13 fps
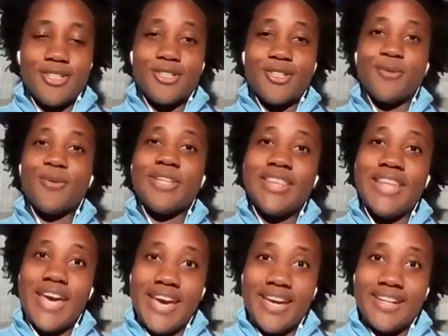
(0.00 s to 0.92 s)
So with
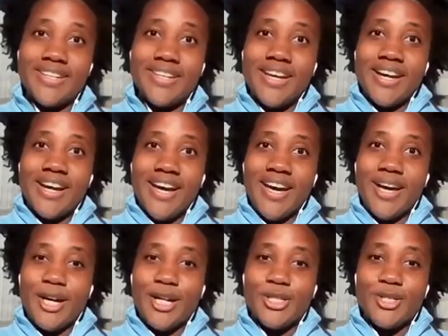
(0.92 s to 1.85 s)
that,
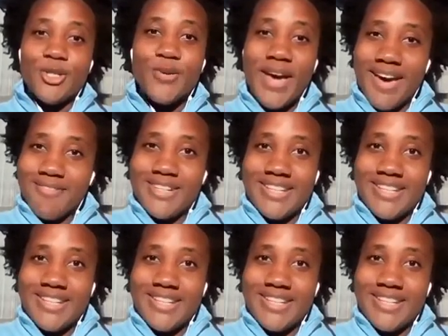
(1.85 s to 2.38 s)
do you have